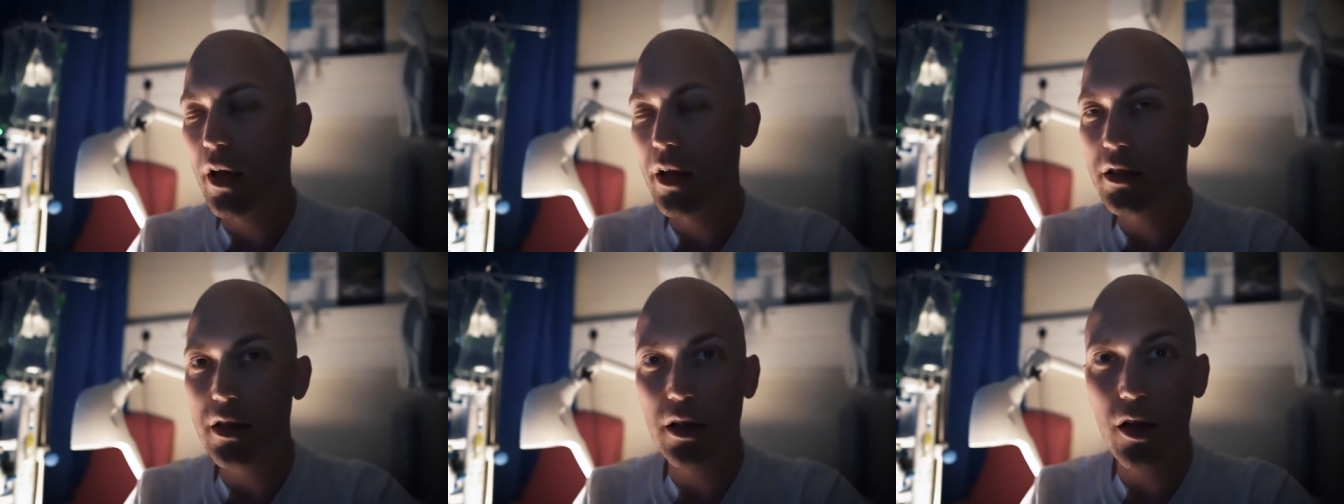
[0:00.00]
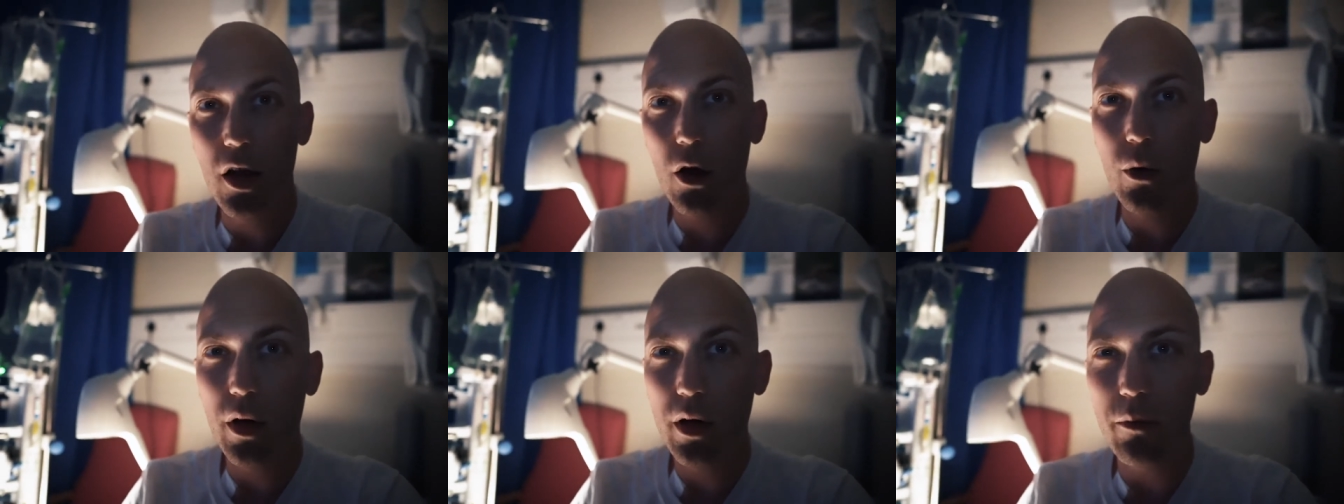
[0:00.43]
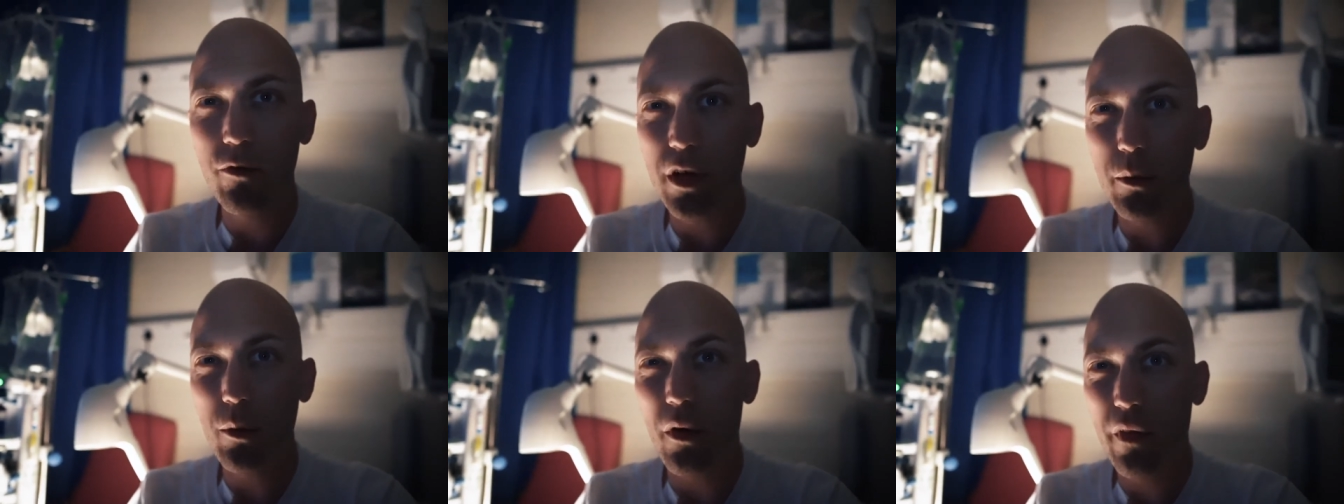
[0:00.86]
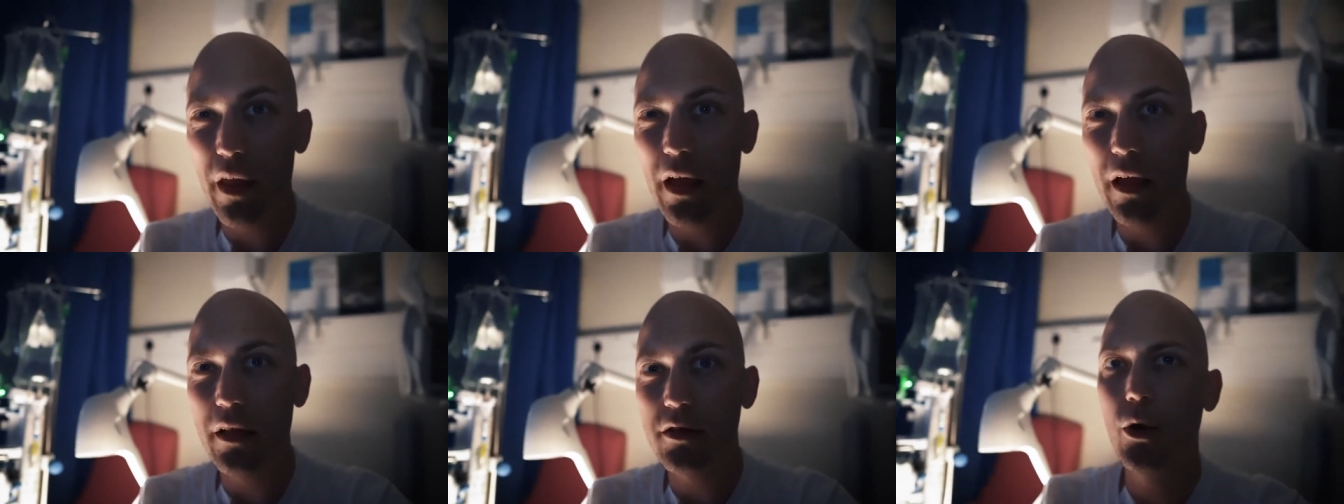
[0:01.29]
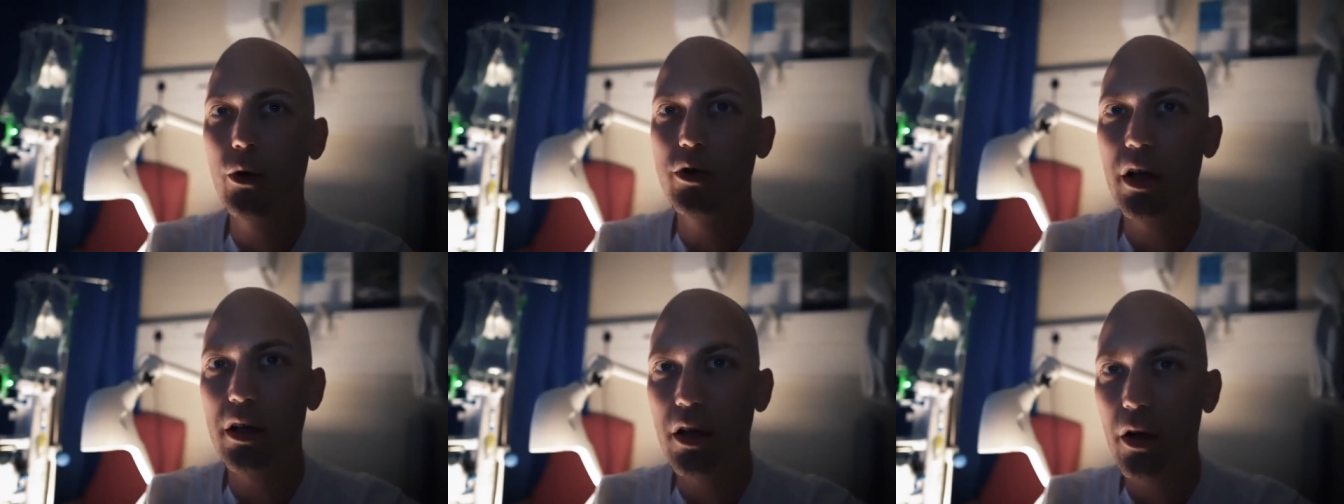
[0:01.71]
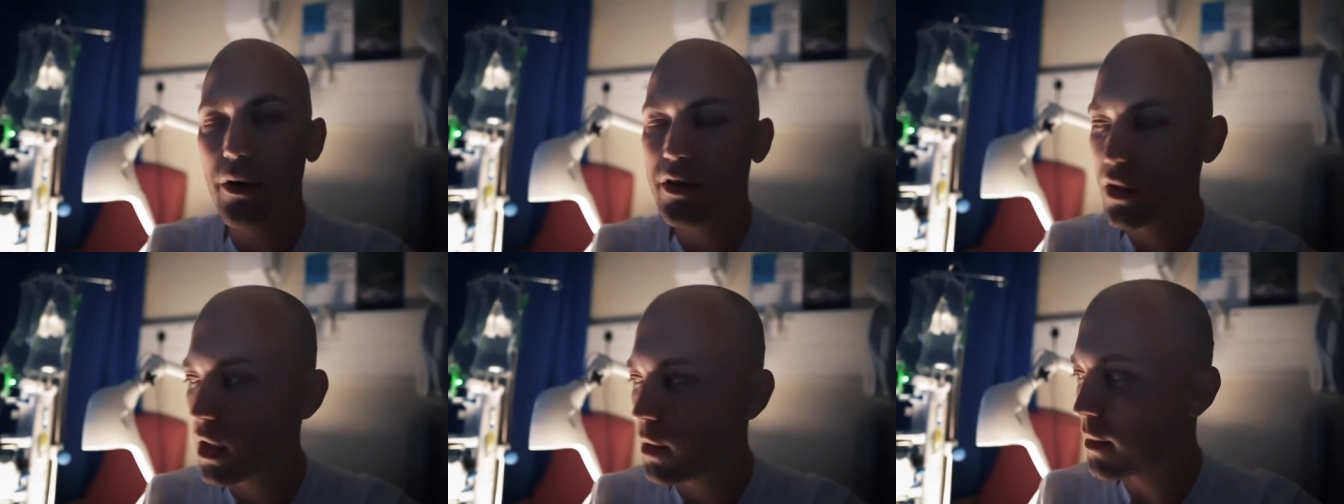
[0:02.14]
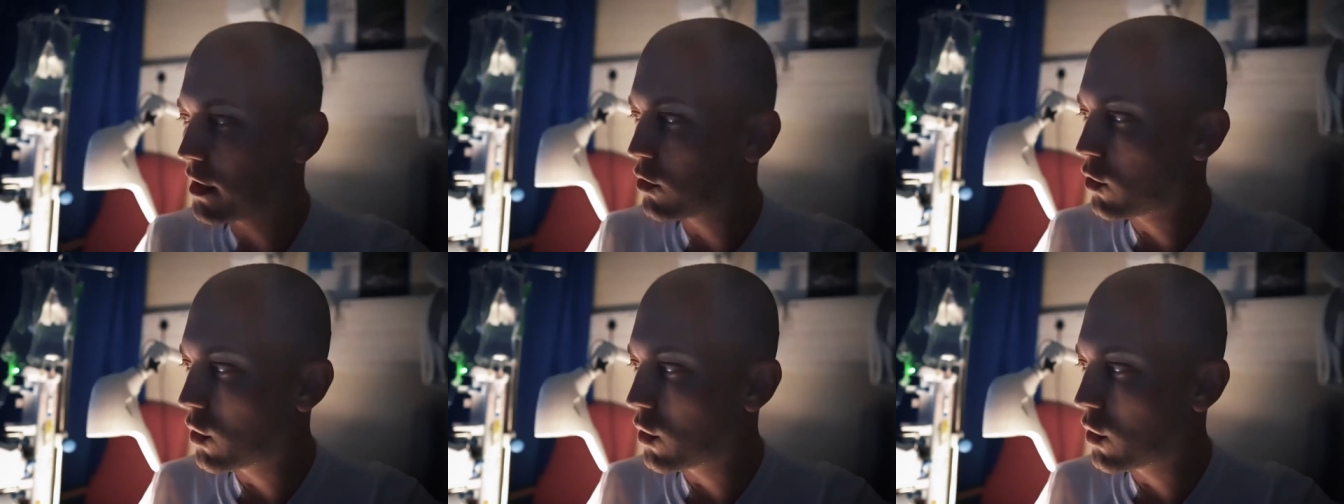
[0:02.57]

I said, no, I don't really want that. Who said, no, it's okay, we can do